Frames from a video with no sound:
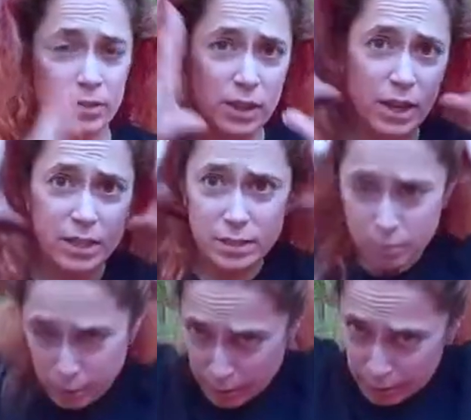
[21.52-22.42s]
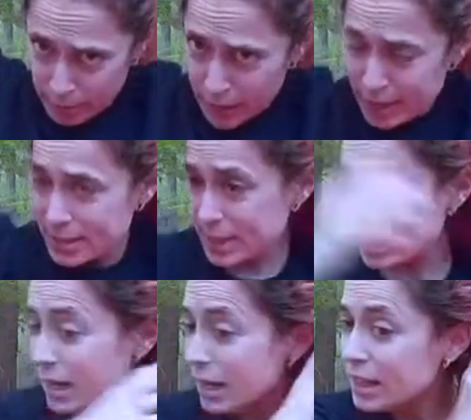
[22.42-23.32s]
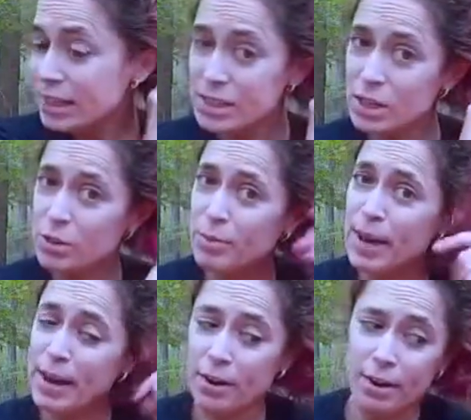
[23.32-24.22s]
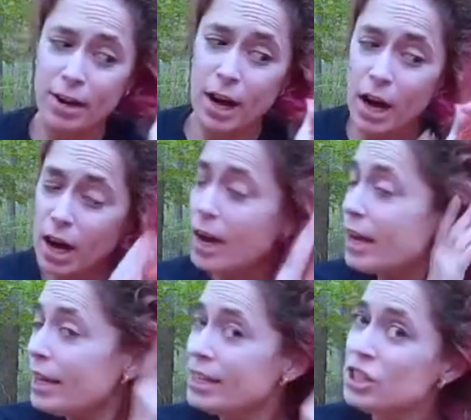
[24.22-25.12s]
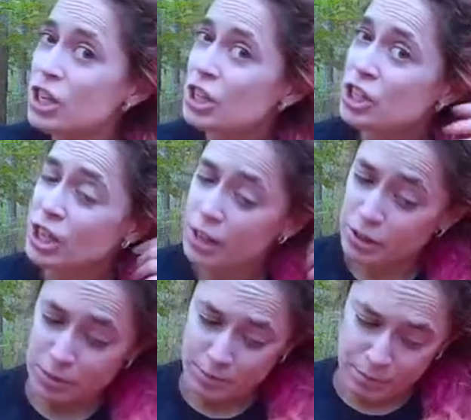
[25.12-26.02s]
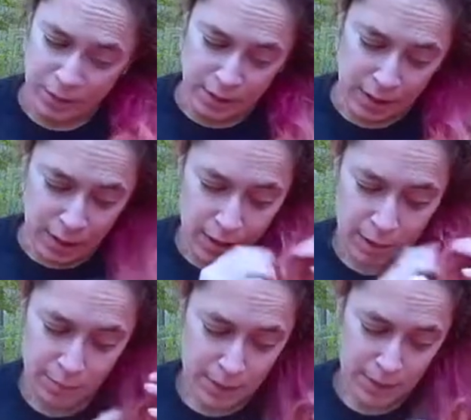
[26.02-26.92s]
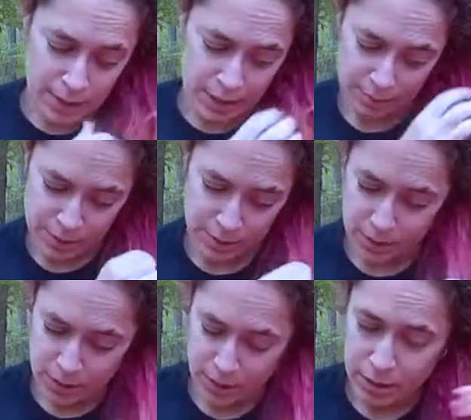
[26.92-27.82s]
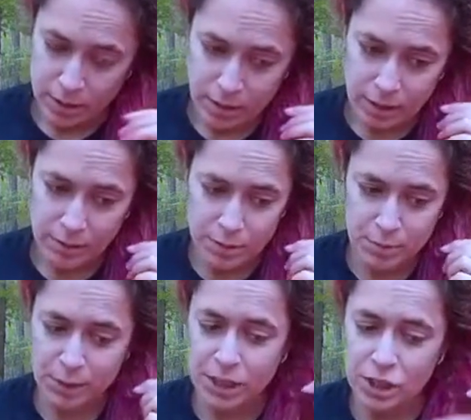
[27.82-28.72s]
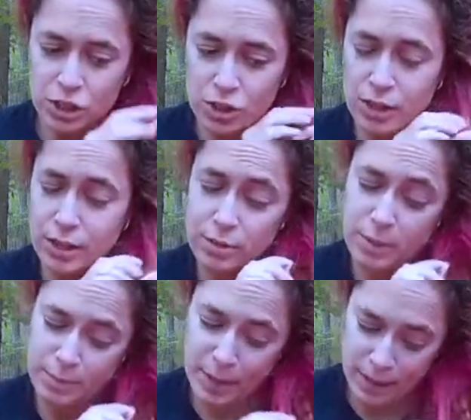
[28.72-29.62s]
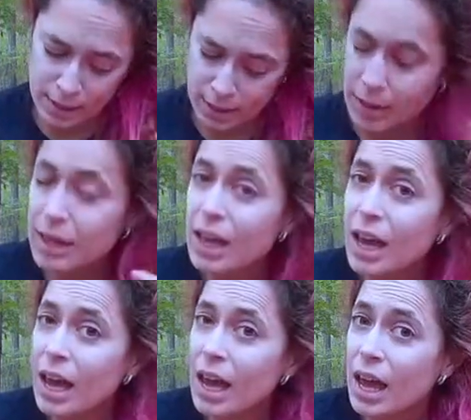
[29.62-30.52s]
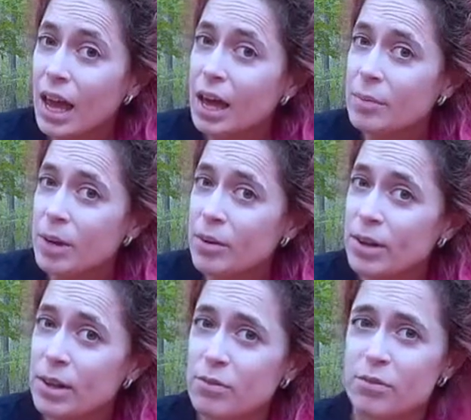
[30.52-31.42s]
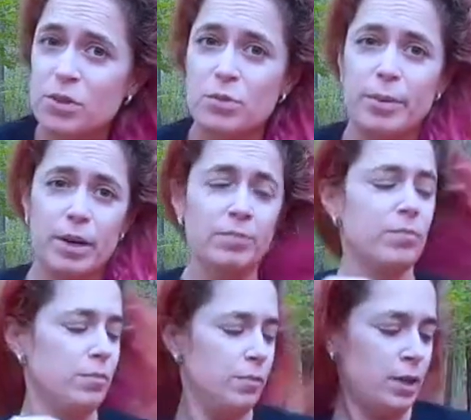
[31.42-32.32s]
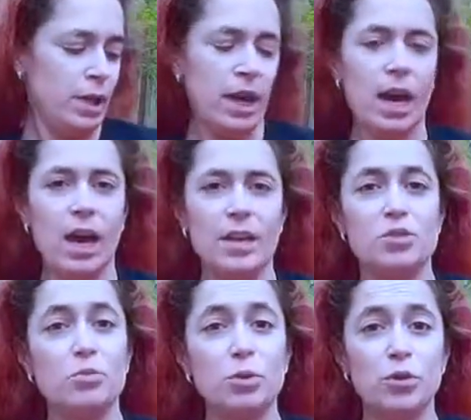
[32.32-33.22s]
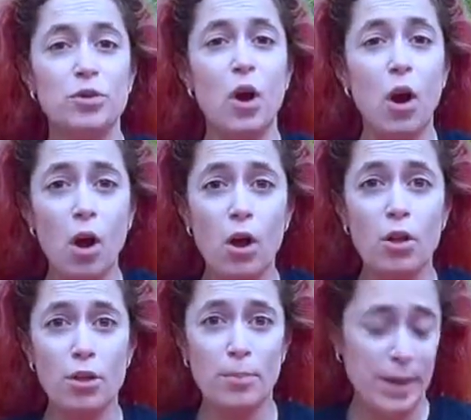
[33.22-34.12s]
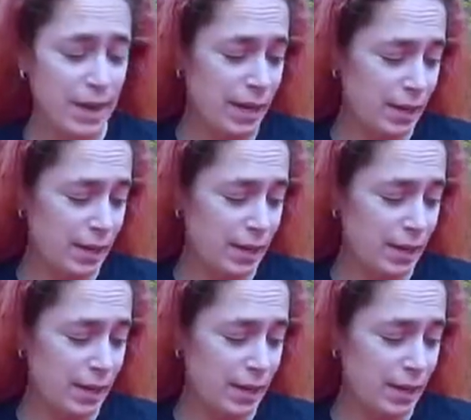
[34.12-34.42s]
So it's time for another tea and updates vlog. First of all, let's start with my hair. Ooh, and me poking myself in the eyes where I have my glasses. Let's start with my hair. It has changed color